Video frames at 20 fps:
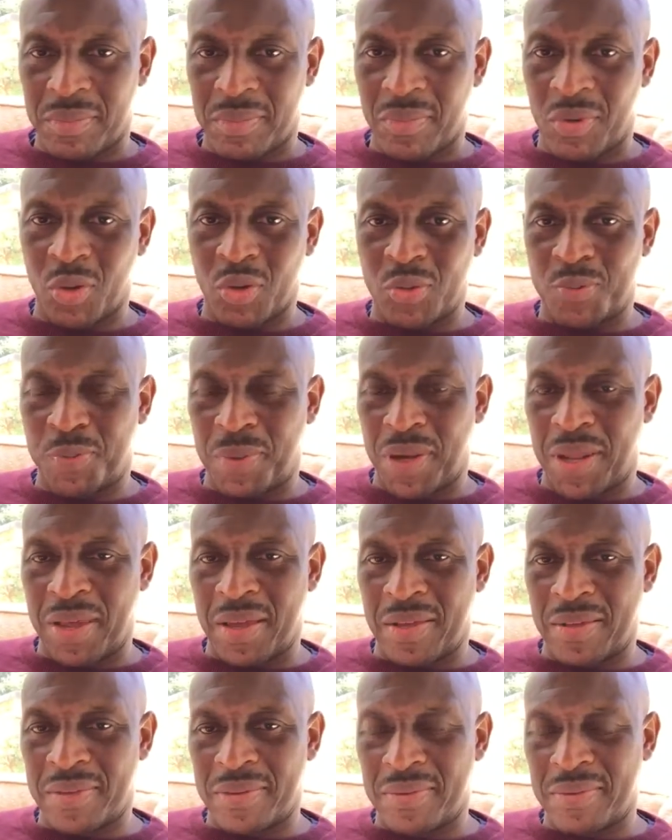Those
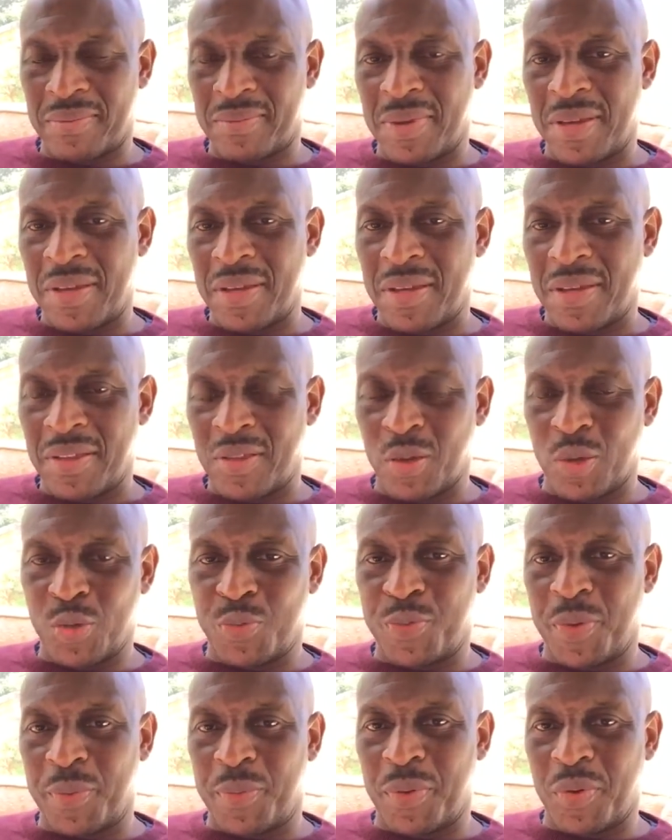players, those
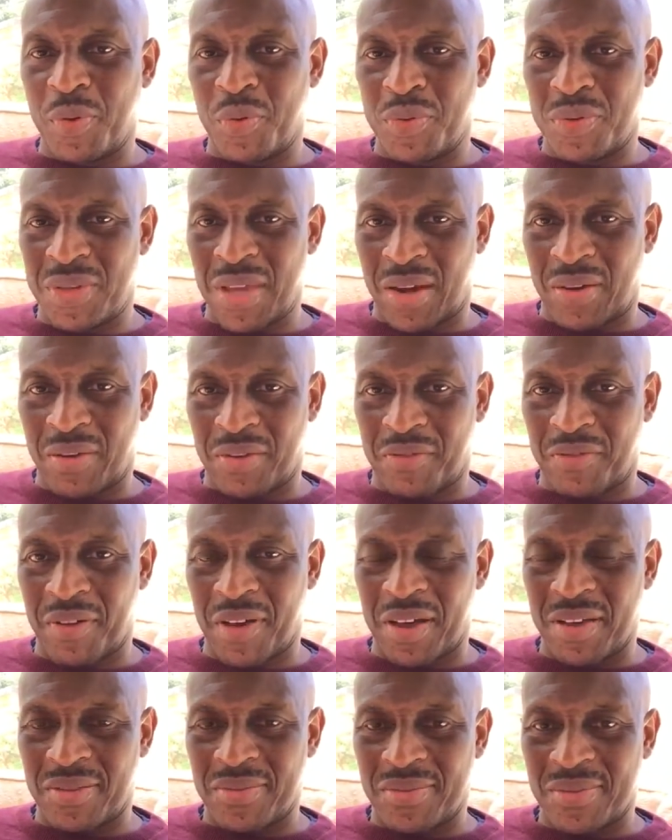people who
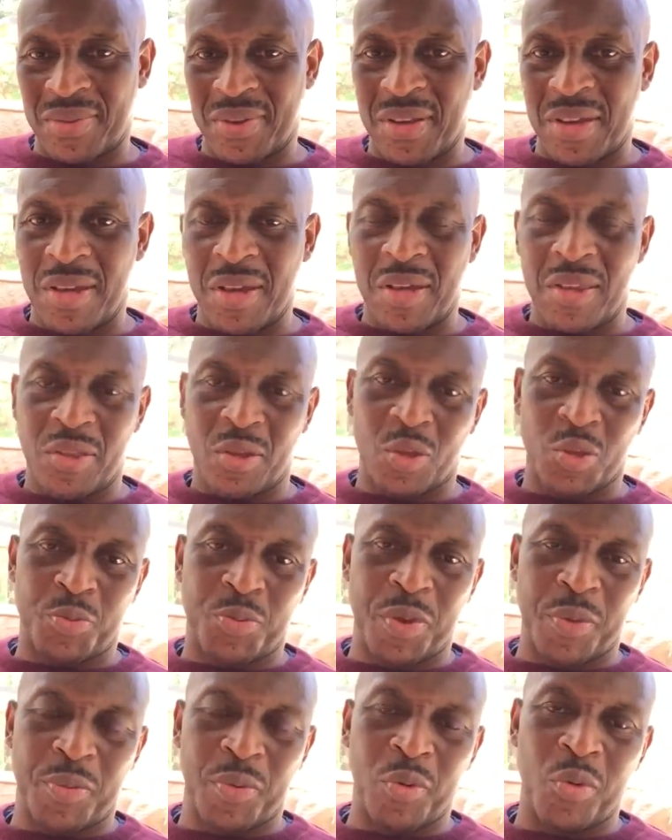sacrifice, those
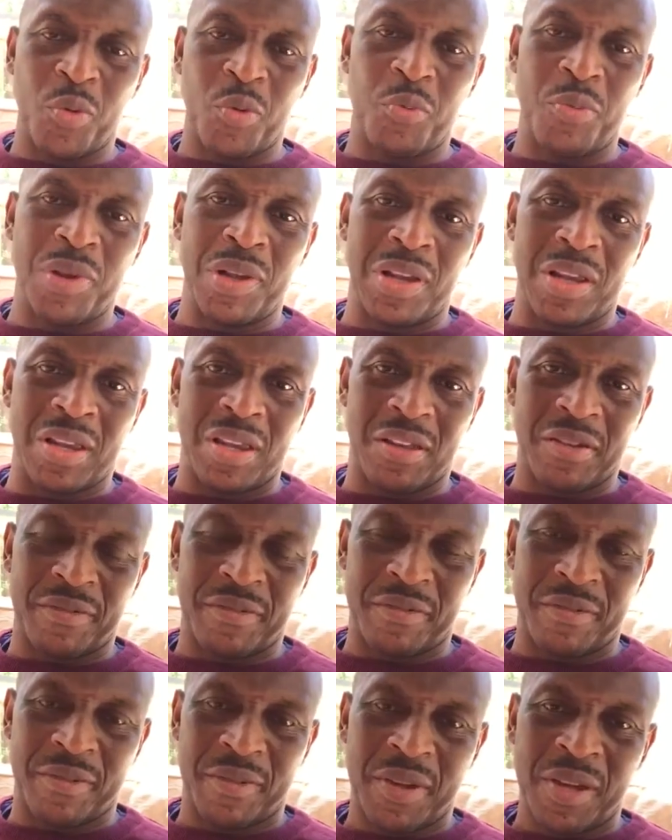people who
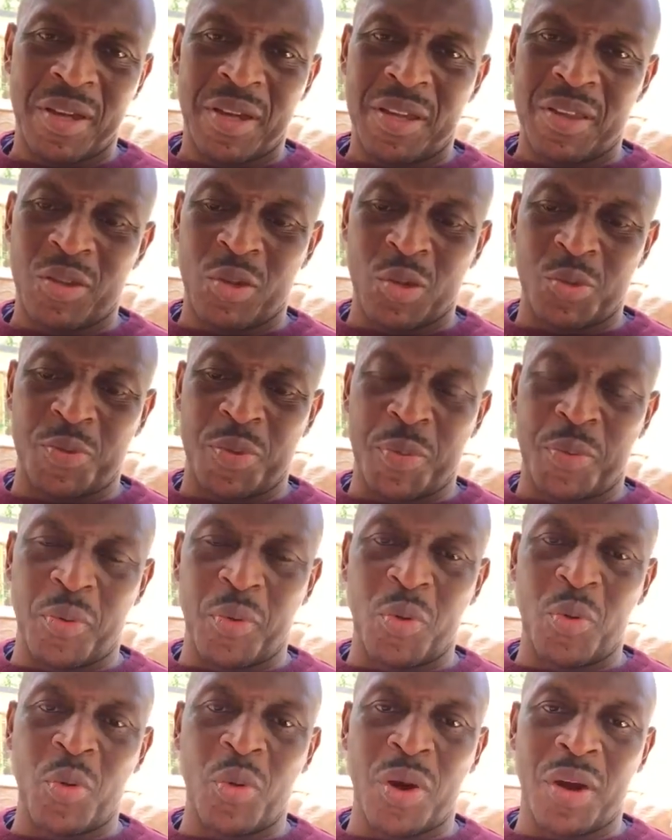believe, those
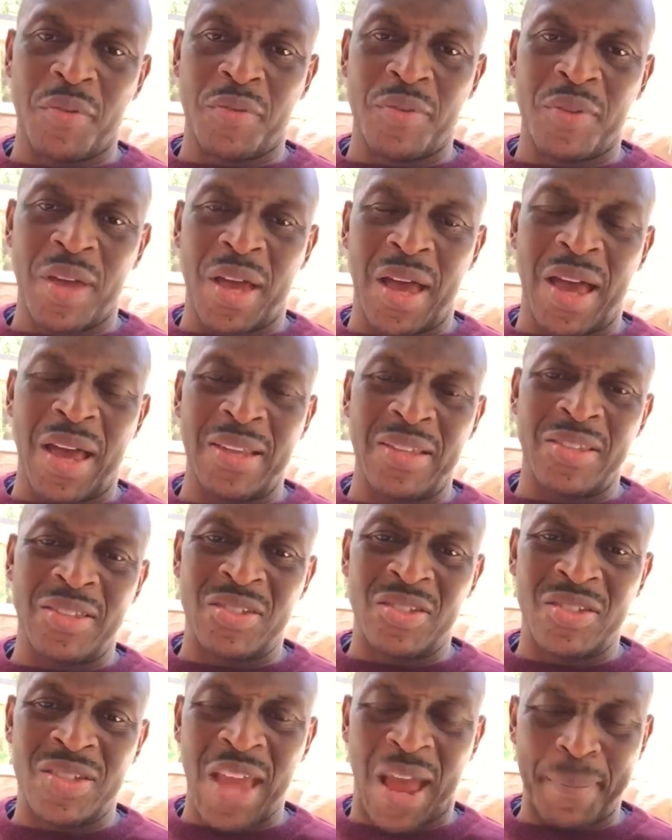people who have
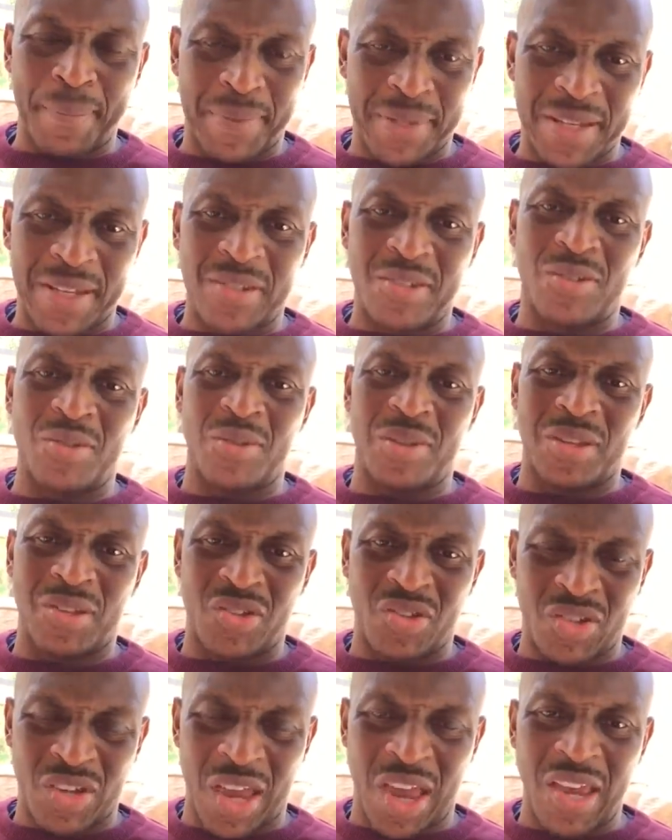adapted to the
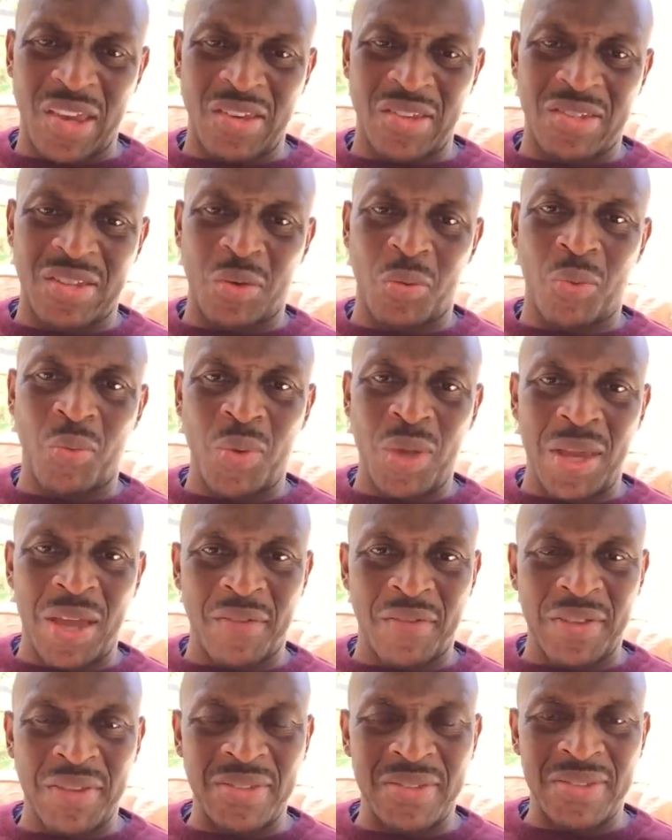change that we
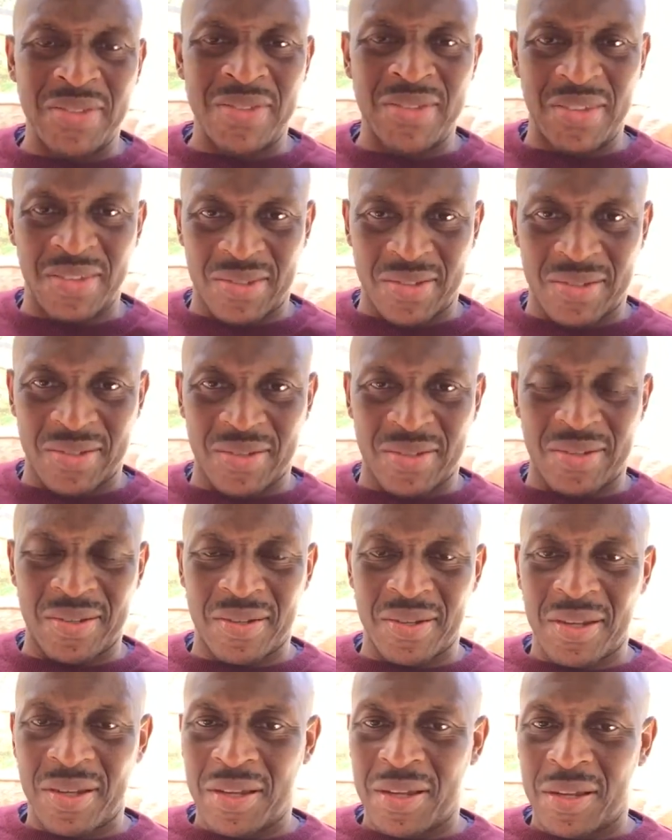have insisted.
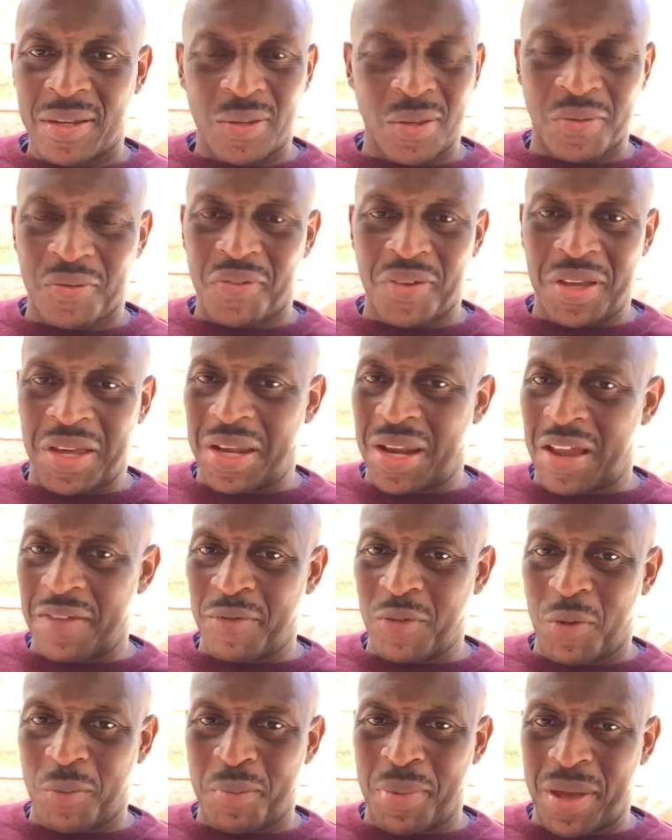Don't forget,
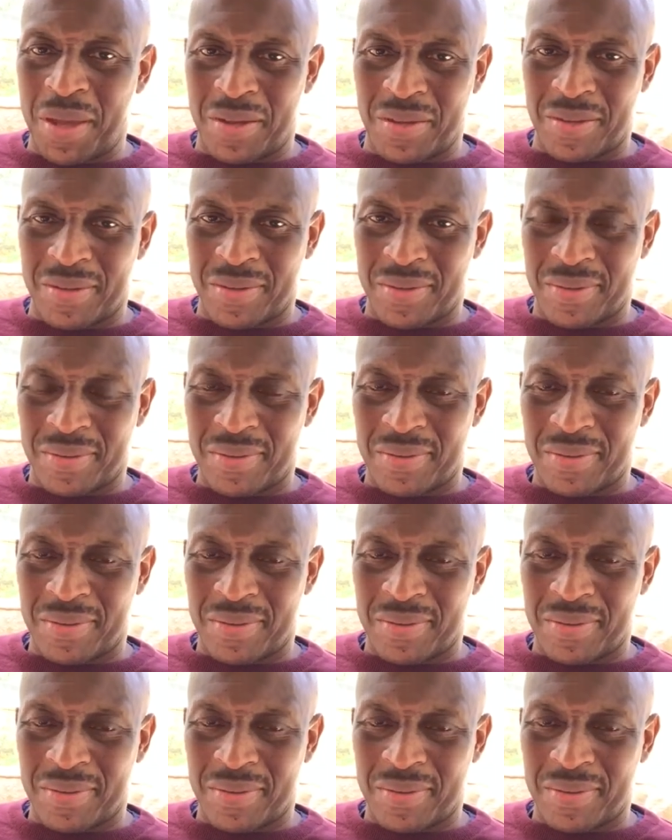I've not bent.